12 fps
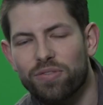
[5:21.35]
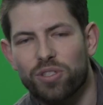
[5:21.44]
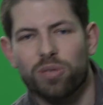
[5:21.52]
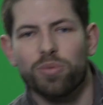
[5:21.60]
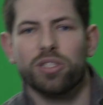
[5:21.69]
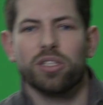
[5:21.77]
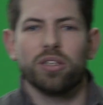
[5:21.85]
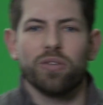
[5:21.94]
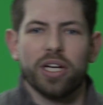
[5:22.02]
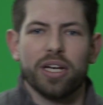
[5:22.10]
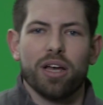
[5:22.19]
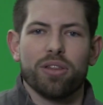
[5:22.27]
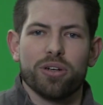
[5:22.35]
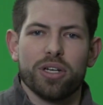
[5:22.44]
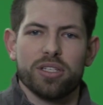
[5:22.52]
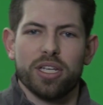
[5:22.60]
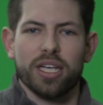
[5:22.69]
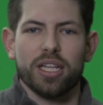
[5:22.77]
For some reason, right now there
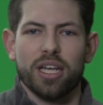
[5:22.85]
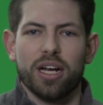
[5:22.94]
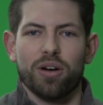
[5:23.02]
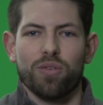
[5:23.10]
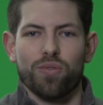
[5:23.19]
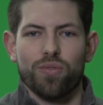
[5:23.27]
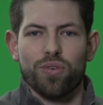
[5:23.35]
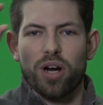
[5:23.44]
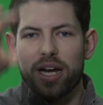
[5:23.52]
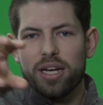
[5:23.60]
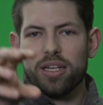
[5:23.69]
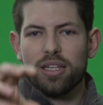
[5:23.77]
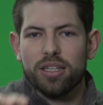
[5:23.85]
is a glare right